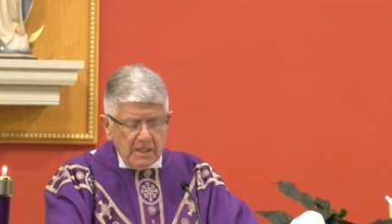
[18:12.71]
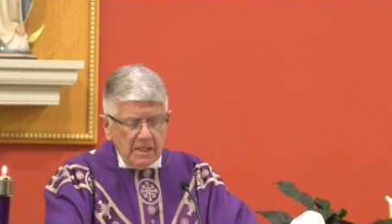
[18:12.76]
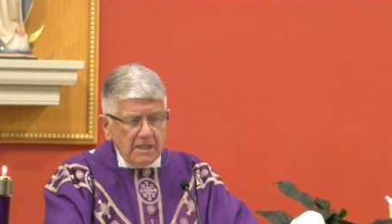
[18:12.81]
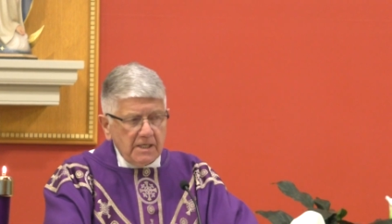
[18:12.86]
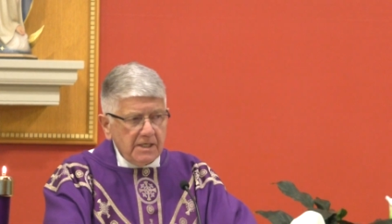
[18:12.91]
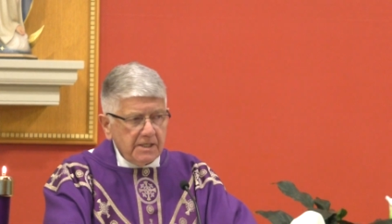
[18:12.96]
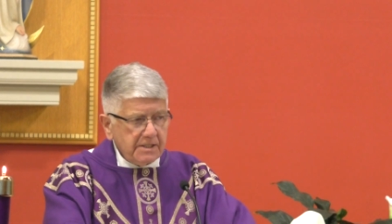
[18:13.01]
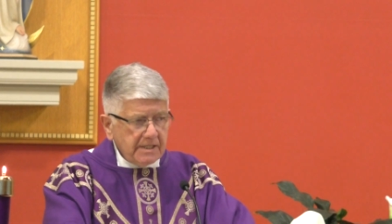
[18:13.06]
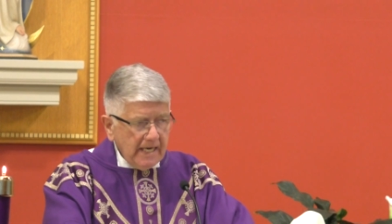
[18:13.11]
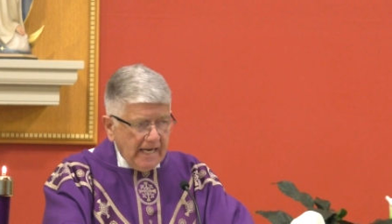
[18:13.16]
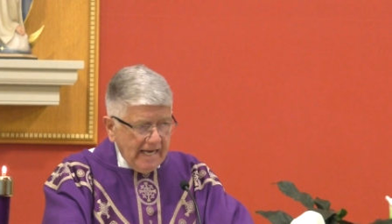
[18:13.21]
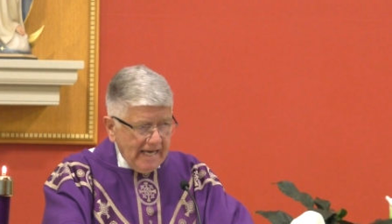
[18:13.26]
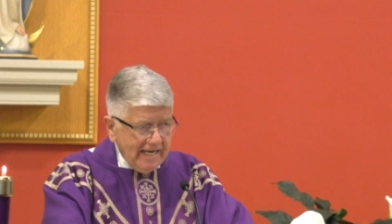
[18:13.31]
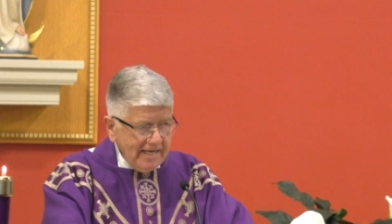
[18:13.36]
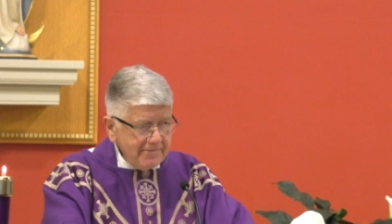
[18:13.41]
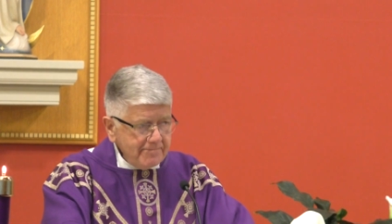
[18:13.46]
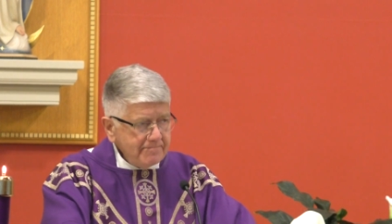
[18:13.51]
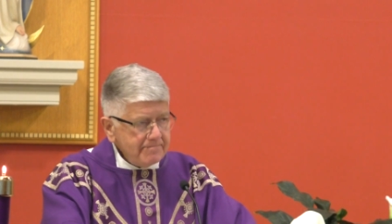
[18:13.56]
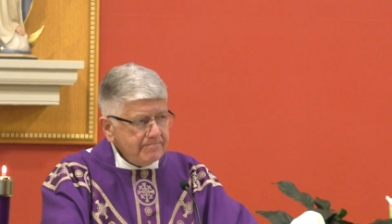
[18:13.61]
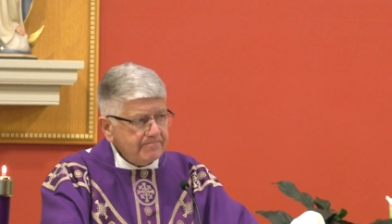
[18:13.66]
He
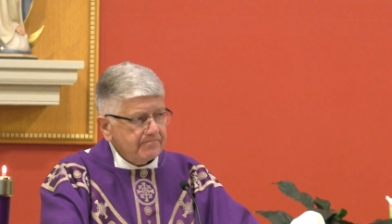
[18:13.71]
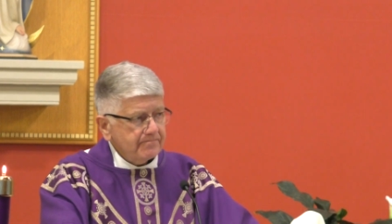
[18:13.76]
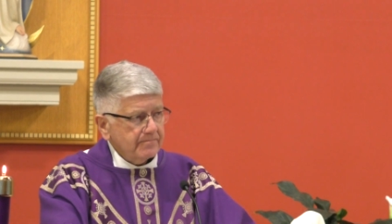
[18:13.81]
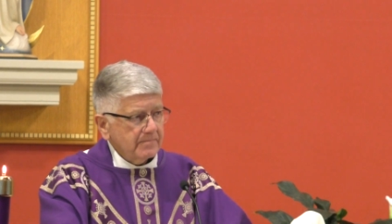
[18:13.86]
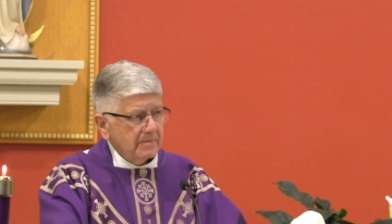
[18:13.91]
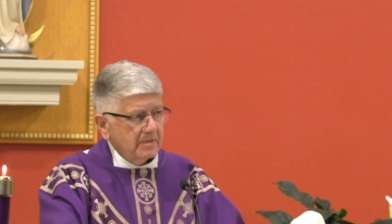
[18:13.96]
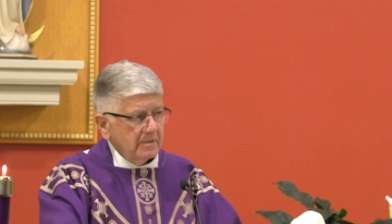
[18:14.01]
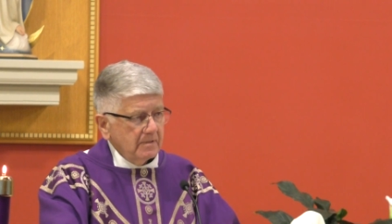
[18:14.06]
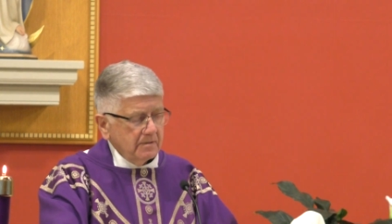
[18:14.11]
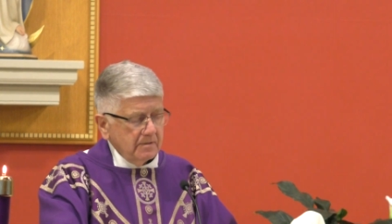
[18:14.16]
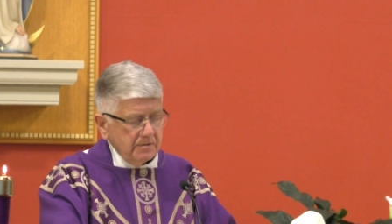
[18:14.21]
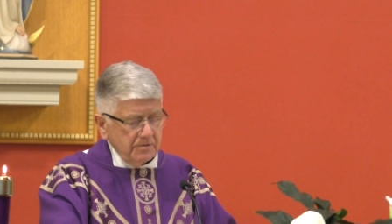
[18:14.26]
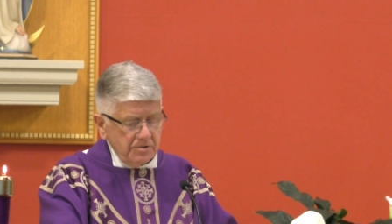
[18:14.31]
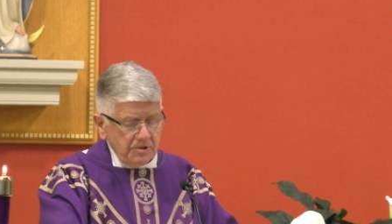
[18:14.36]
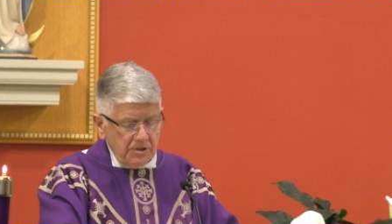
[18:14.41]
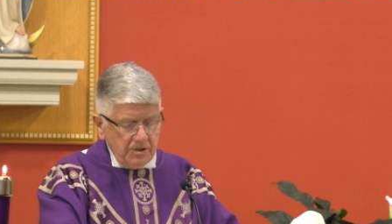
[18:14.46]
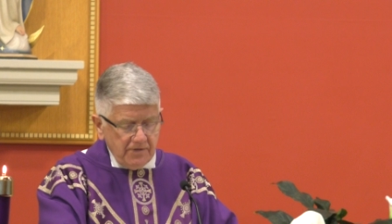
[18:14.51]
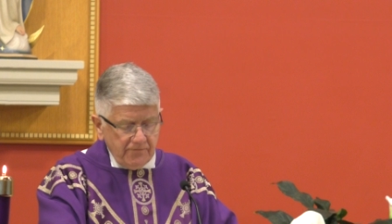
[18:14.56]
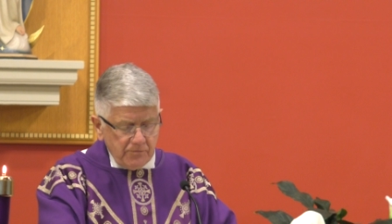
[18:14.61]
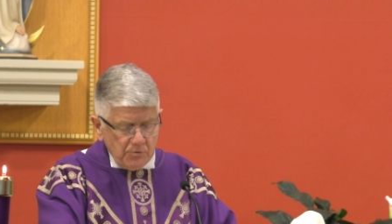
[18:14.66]
came to
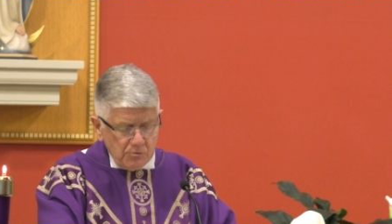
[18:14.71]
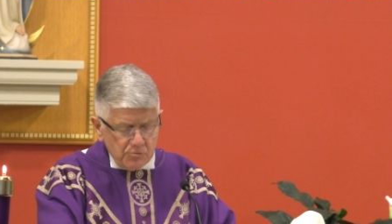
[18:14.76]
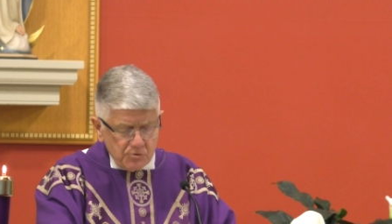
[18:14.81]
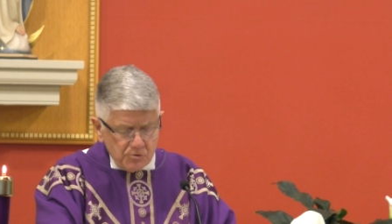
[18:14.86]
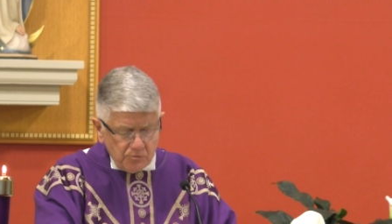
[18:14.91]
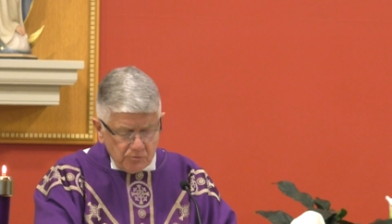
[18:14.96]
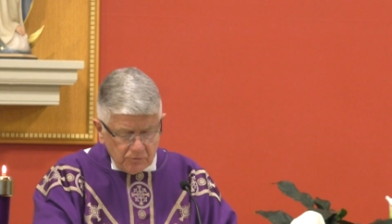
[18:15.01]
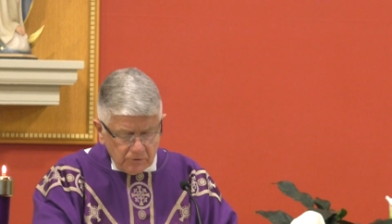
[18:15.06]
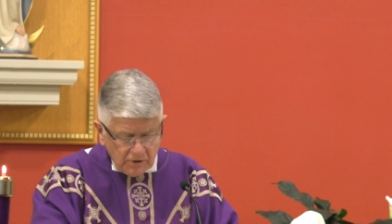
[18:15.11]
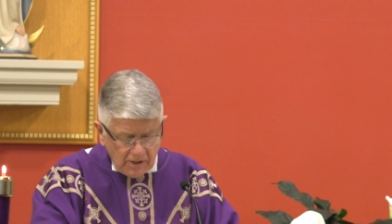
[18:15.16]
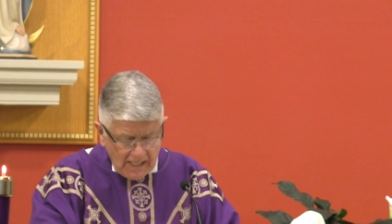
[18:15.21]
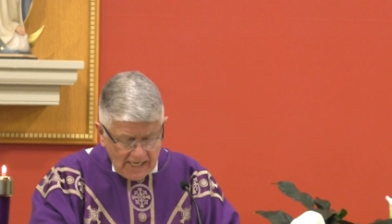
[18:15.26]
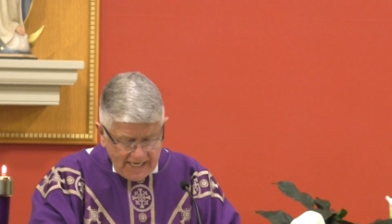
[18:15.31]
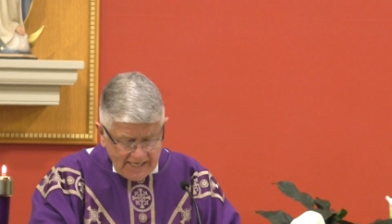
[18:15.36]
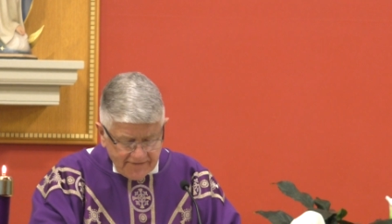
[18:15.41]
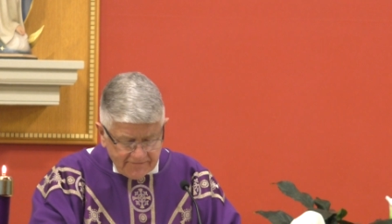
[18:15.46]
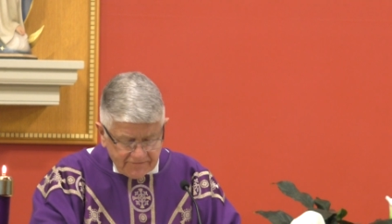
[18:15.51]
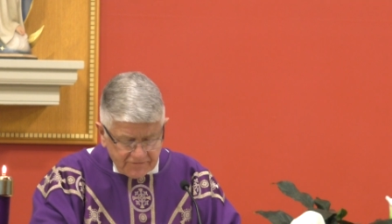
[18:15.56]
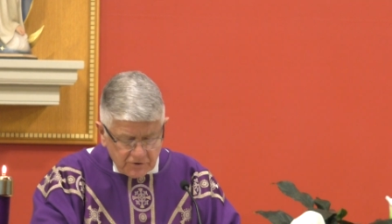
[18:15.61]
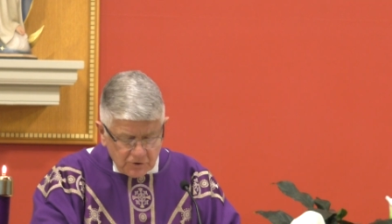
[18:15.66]
give you new
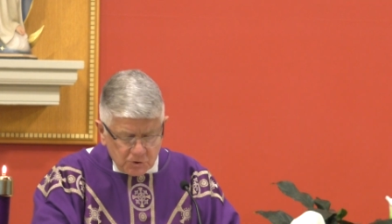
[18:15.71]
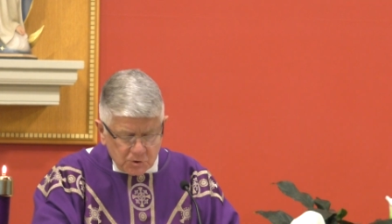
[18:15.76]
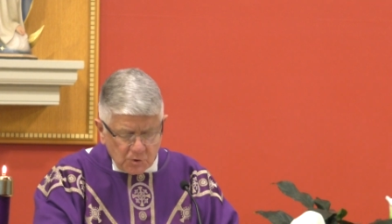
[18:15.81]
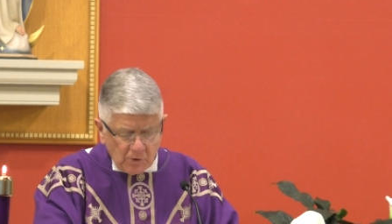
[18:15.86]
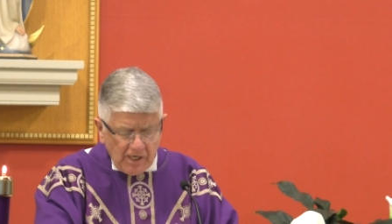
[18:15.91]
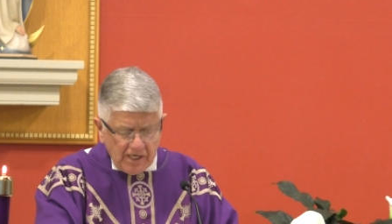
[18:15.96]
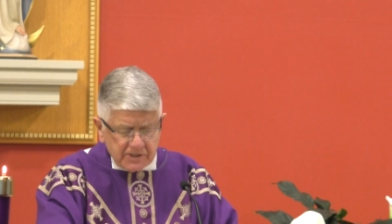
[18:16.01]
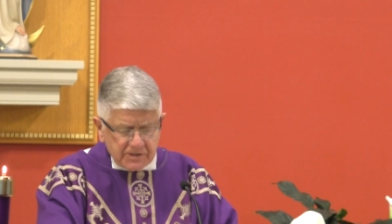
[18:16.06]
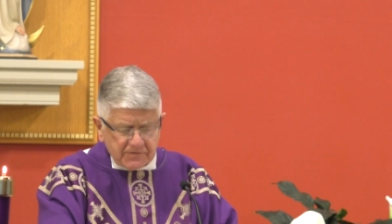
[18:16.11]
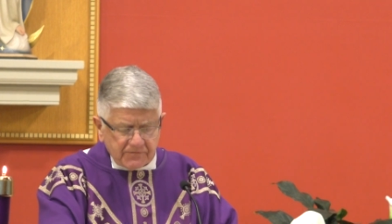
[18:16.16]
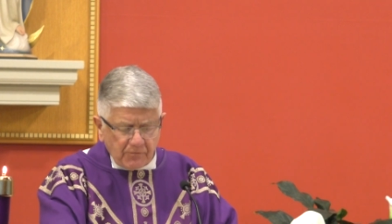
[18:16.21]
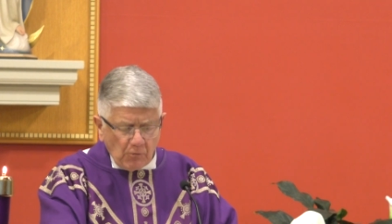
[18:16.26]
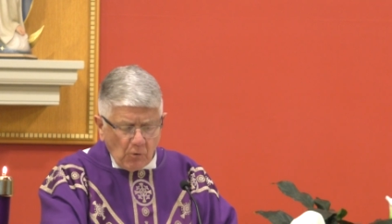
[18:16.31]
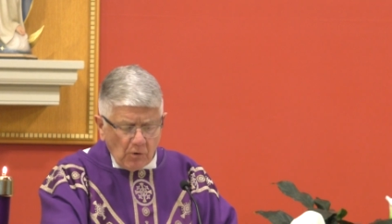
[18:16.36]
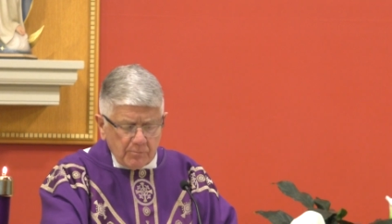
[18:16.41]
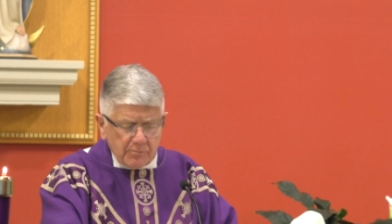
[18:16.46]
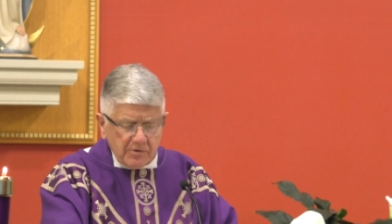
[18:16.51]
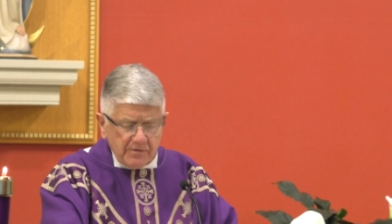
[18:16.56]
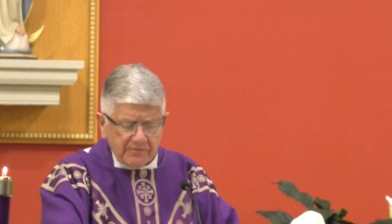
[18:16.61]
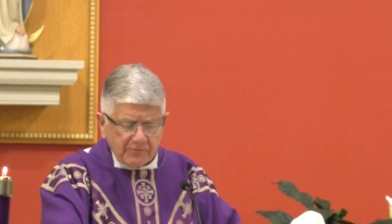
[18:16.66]
life, to
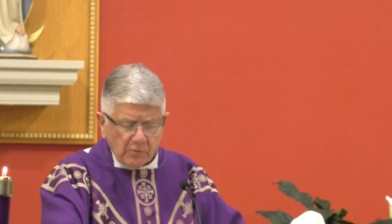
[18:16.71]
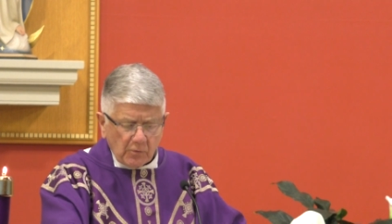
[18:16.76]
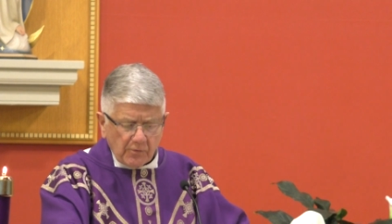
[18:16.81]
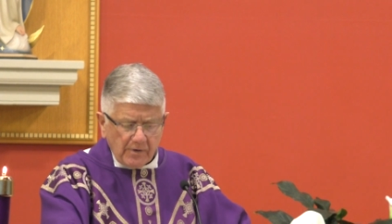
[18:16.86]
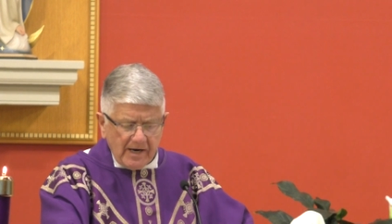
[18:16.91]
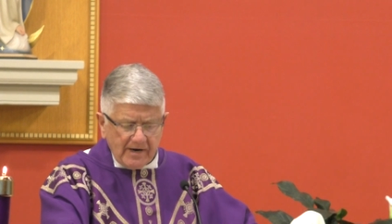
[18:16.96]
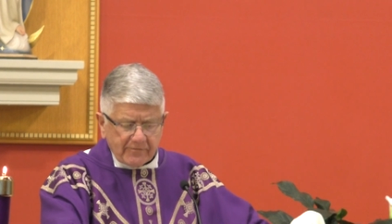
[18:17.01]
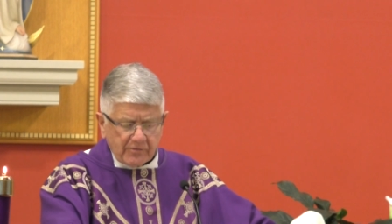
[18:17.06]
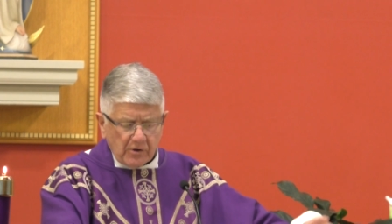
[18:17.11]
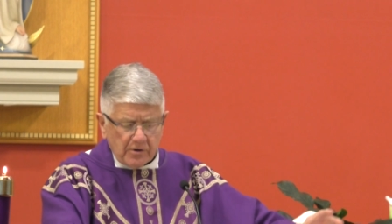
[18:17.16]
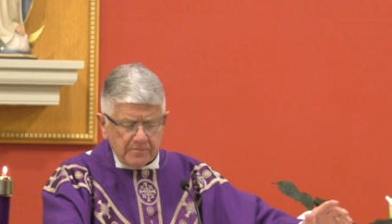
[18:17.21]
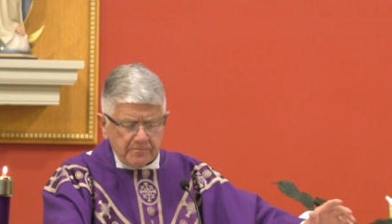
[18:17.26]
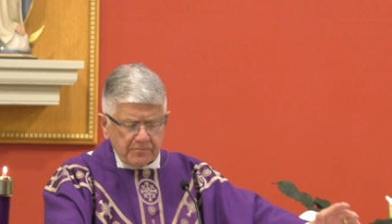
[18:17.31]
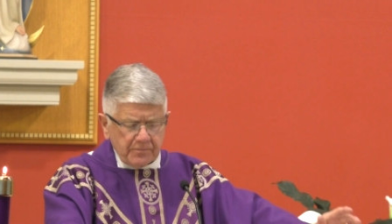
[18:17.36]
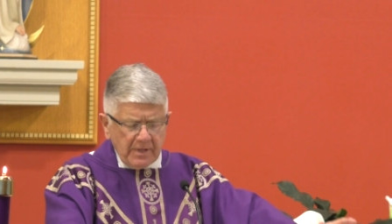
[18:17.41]
transform you forever.